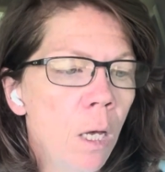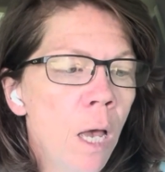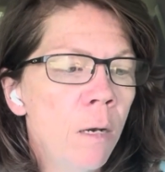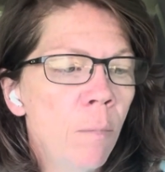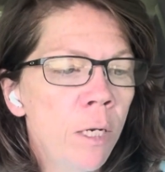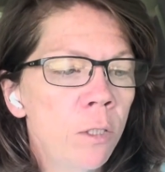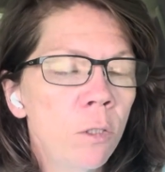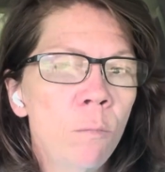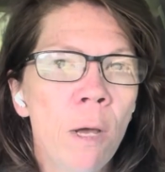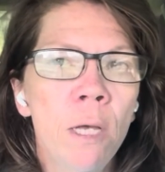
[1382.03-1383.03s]

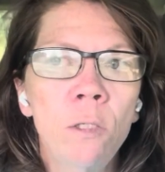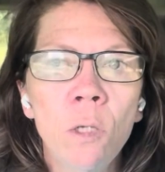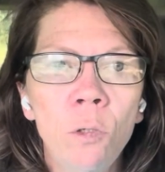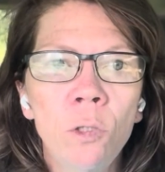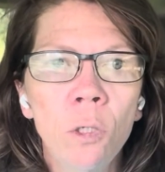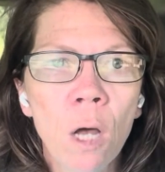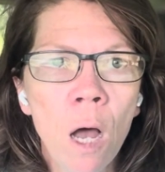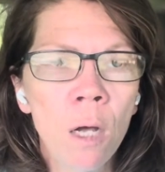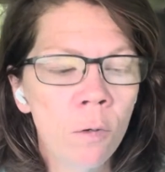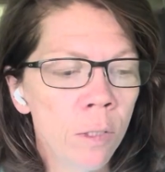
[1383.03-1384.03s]
administered by a social
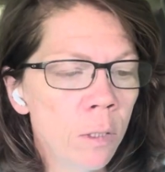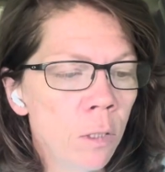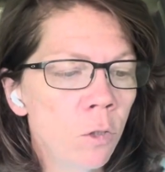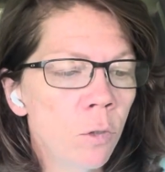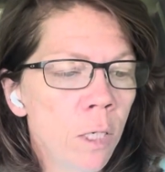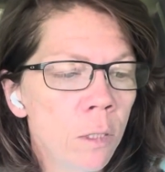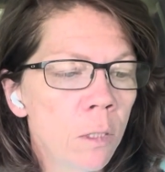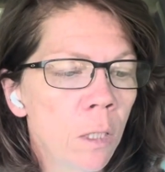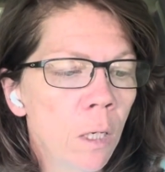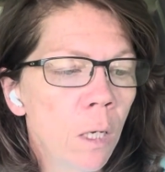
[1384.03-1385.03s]
Congress,
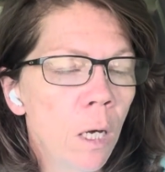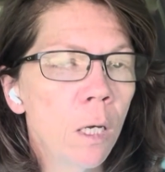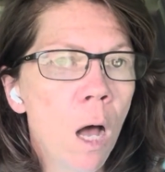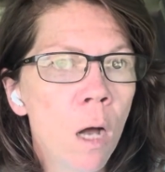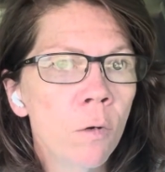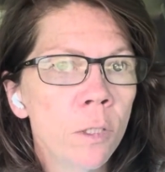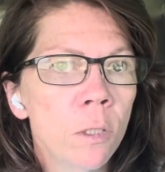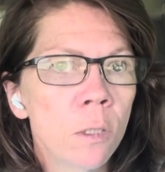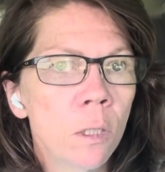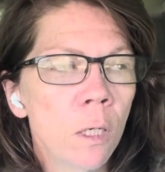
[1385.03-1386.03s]
a
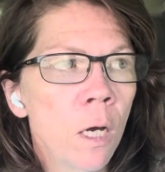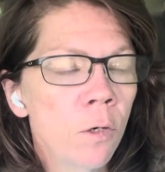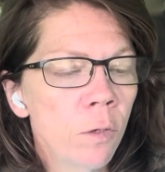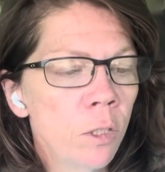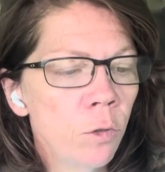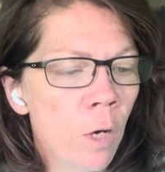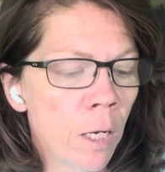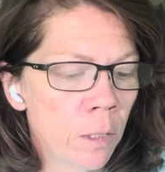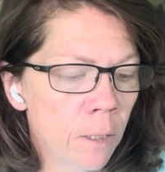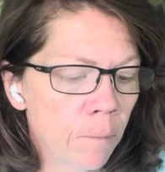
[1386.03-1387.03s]
Congress under a
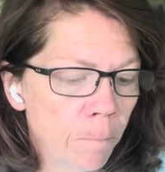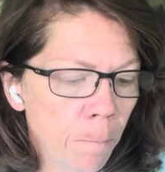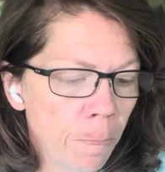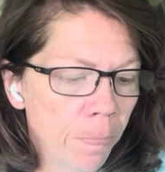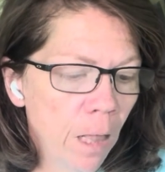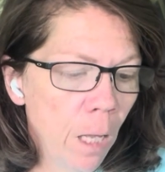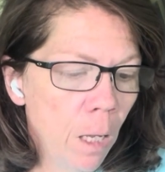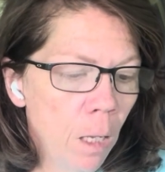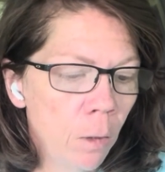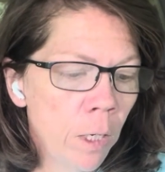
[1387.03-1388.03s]
trust.
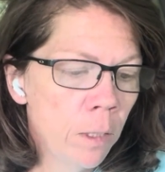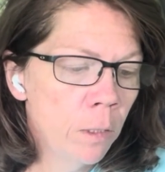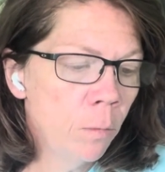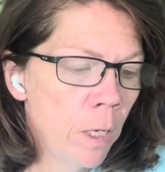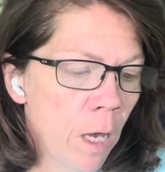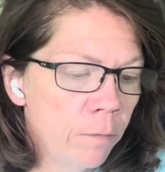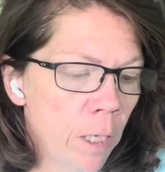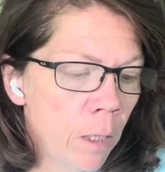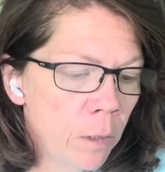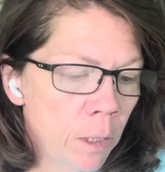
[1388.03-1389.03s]
Okay, so we have
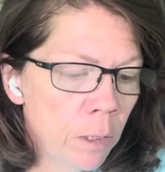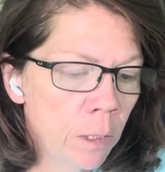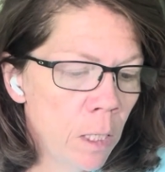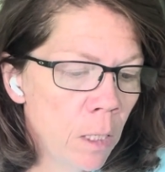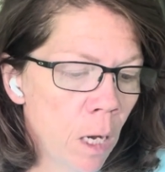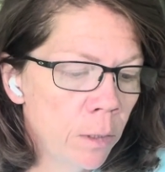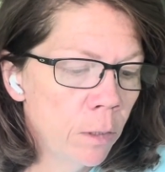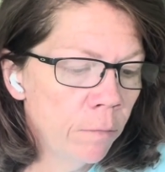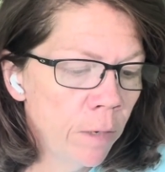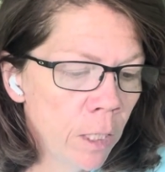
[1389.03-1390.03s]
Title 16,
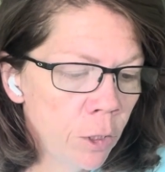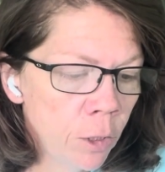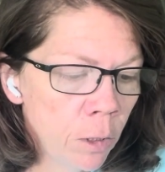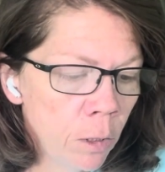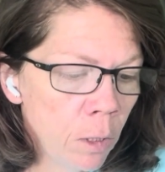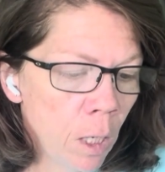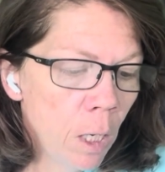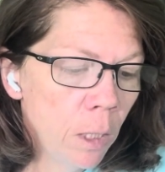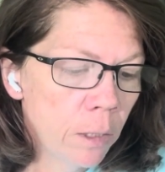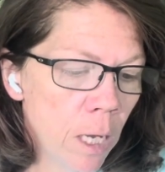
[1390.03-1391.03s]
conservation,
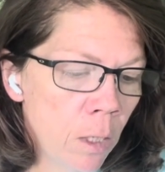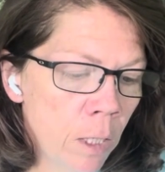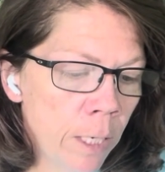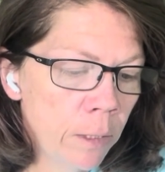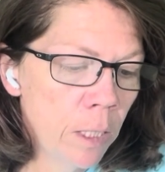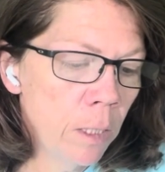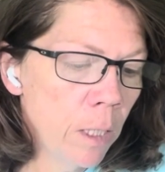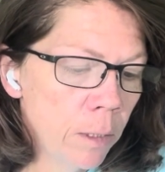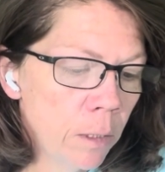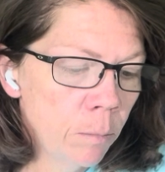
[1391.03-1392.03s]
Title 19,
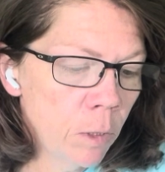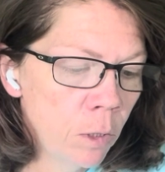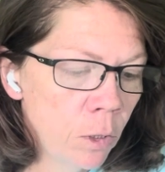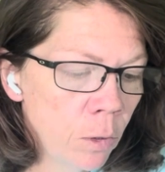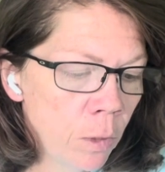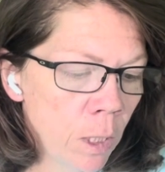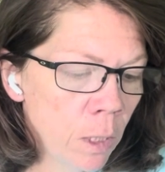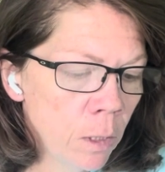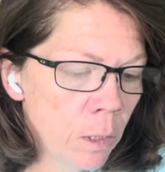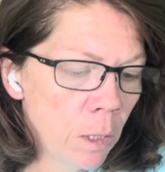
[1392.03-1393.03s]
customs and
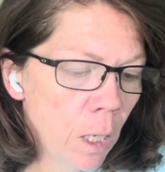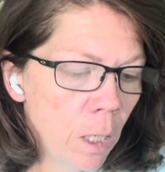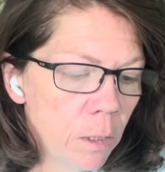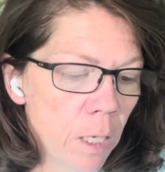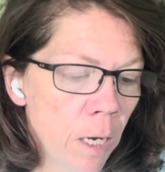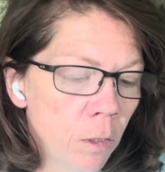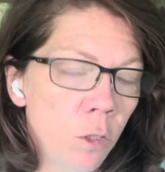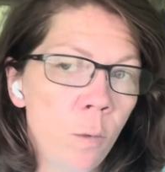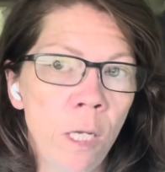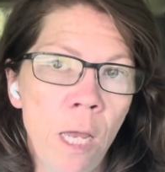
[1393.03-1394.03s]
duties, Title
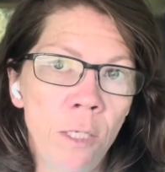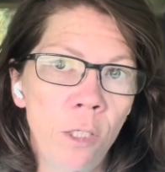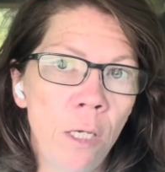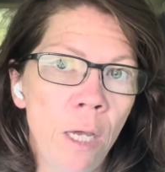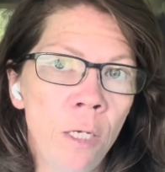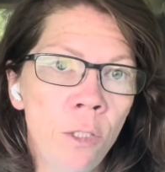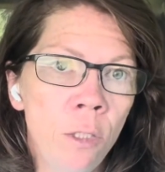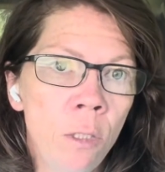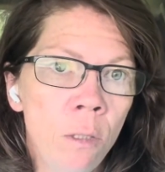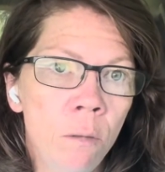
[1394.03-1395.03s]
20,
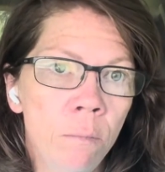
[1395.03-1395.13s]
education.